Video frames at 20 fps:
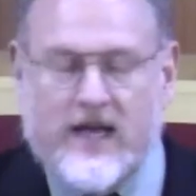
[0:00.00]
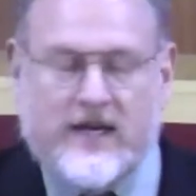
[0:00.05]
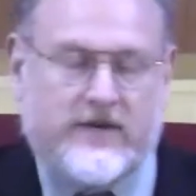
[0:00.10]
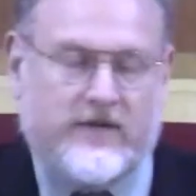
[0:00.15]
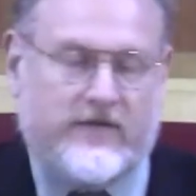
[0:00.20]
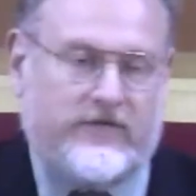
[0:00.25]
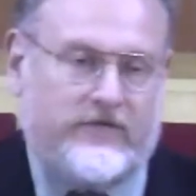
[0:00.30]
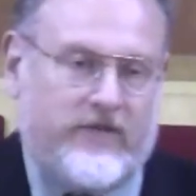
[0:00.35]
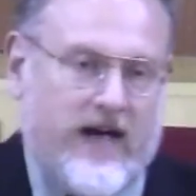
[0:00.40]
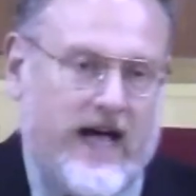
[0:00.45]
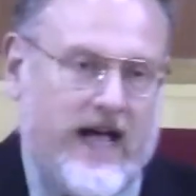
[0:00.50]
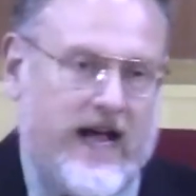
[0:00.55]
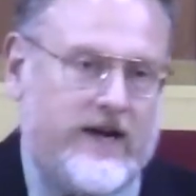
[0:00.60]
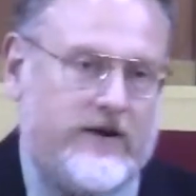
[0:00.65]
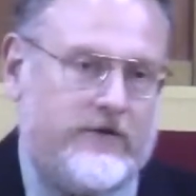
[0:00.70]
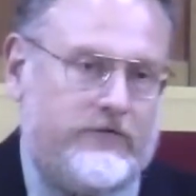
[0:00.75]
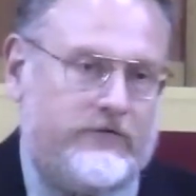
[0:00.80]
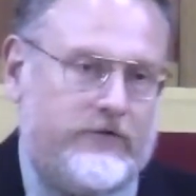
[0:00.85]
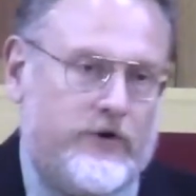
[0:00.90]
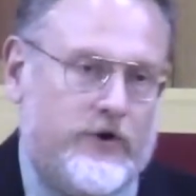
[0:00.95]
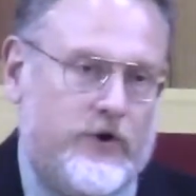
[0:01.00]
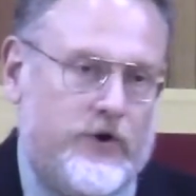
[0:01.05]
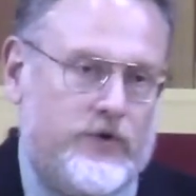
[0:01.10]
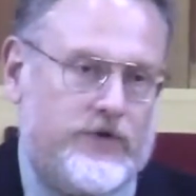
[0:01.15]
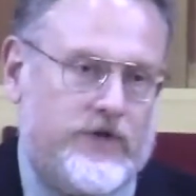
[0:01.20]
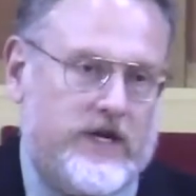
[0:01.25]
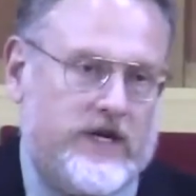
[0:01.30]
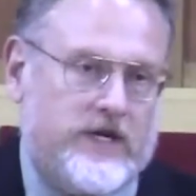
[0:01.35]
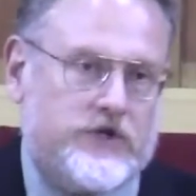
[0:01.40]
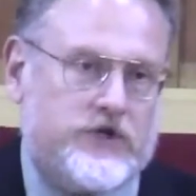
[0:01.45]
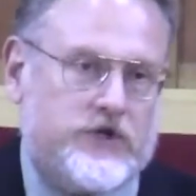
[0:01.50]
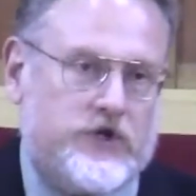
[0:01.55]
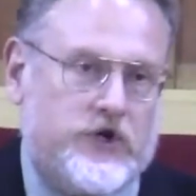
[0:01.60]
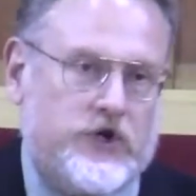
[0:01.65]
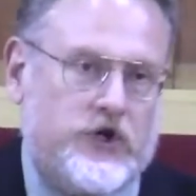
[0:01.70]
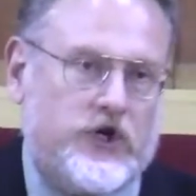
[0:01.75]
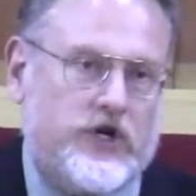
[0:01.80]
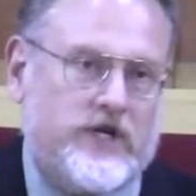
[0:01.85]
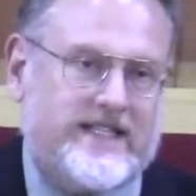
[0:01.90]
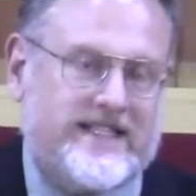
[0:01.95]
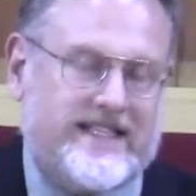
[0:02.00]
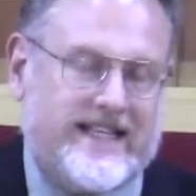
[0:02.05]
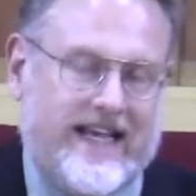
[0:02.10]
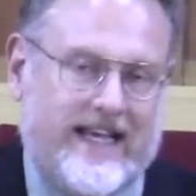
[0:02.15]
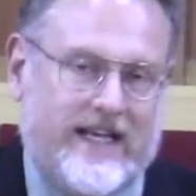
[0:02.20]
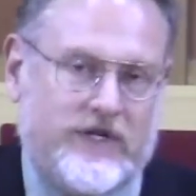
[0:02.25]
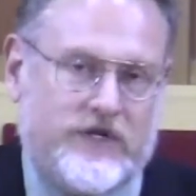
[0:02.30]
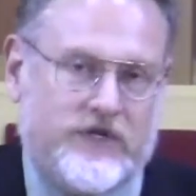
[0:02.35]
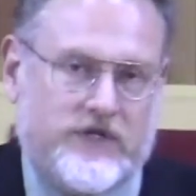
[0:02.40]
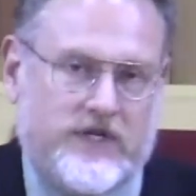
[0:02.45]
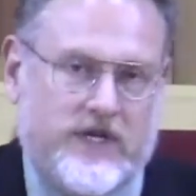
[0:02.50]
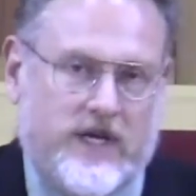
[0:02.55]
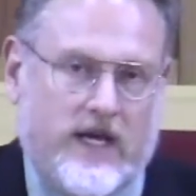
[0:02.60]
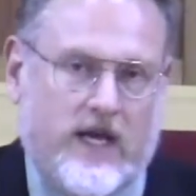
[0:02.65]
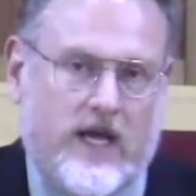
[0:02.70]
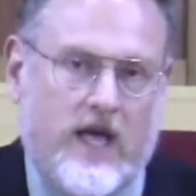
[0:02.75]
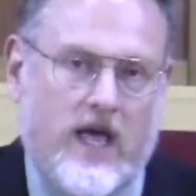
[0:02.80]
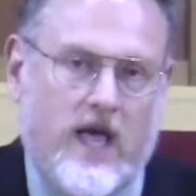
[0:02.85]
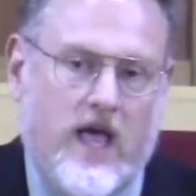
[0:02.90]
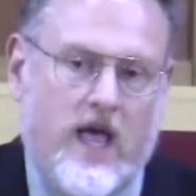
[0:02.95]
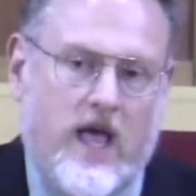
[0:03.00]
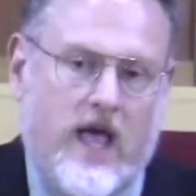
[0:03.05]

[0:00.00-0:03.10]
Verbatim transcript: to find food that is good tasting,